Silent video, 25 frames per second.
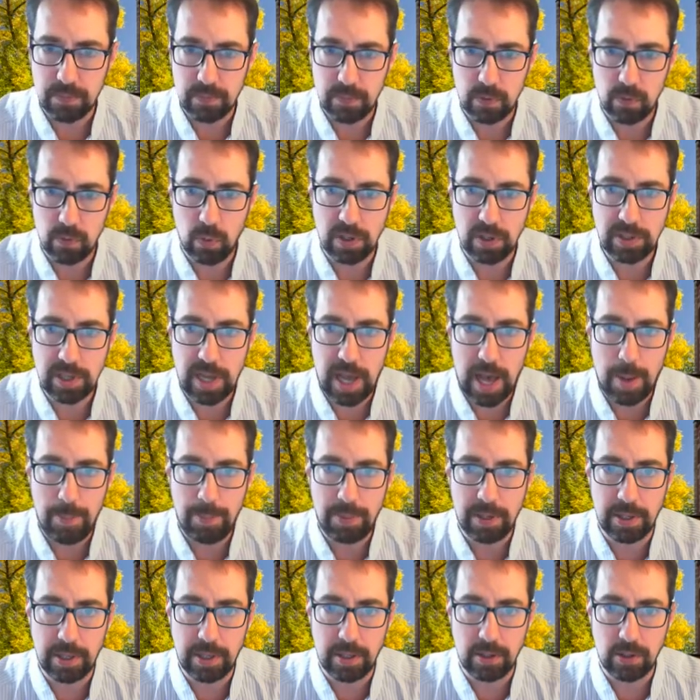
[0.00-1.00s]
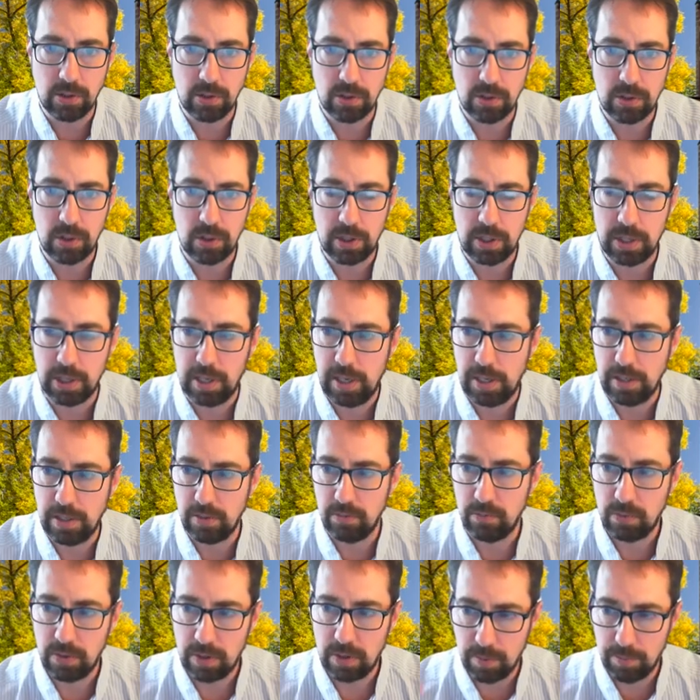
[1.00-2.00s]
what's happening in your circuit and
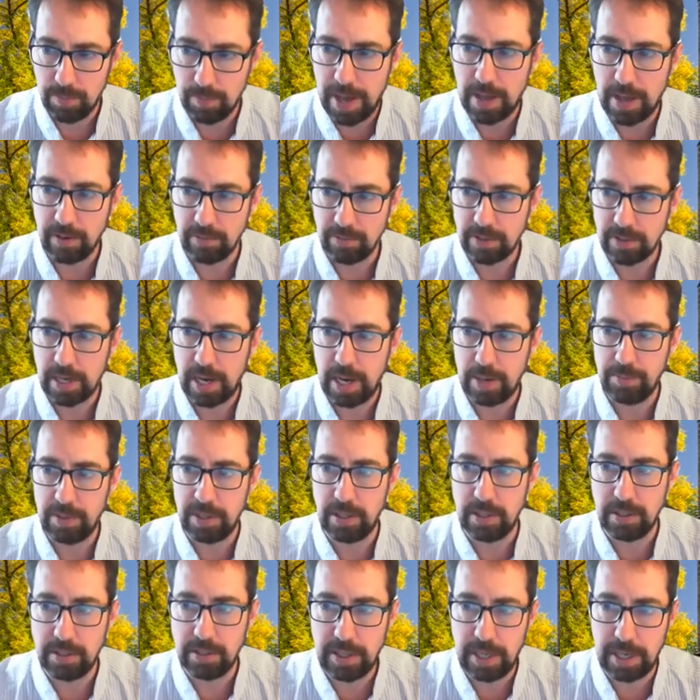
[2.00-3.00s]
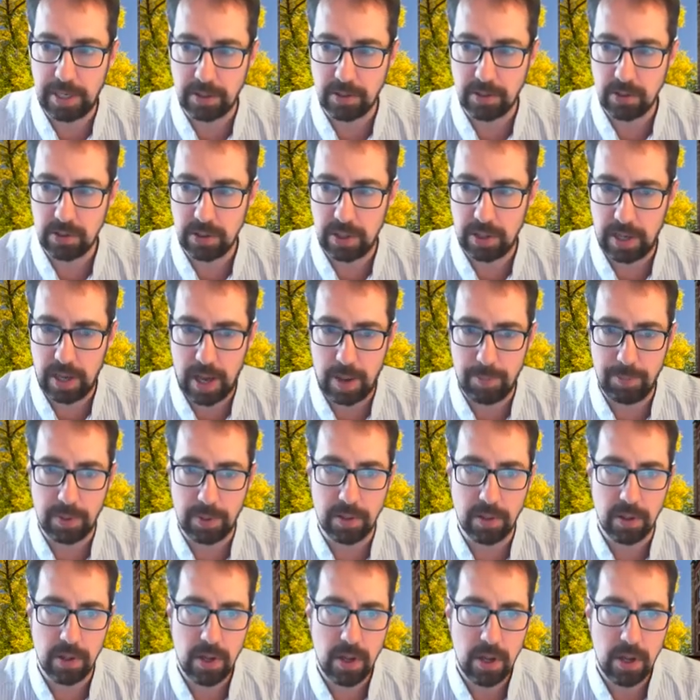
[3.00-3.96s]
the amount of time that it takes to happen.